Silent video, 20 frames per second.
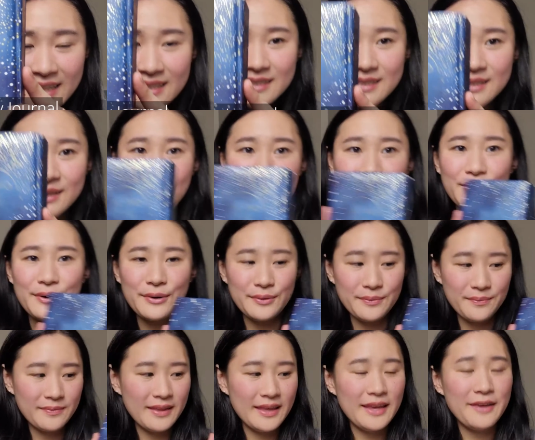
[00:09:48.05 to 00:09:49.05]

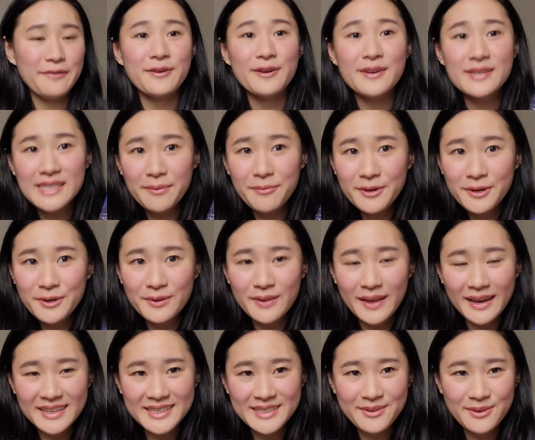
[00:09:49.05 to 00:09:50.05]
So if you're someone who
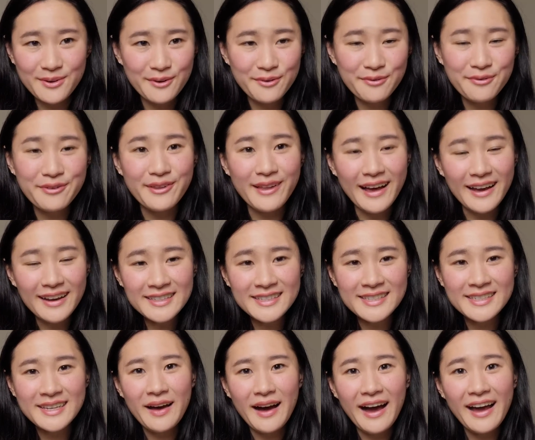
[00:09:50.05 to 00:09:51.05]
likes to
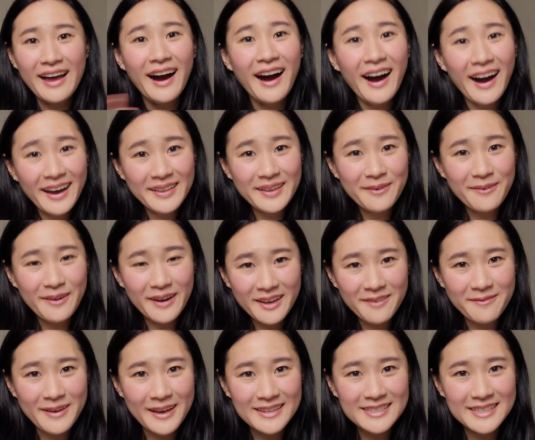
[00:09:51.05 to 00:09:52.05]
reflect, I highly
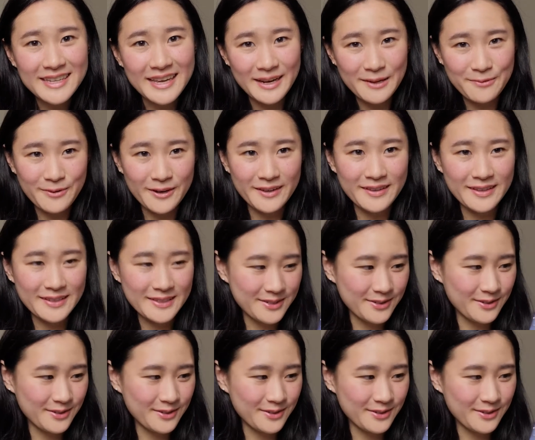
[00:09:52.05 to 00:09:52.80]
recommend getting one of these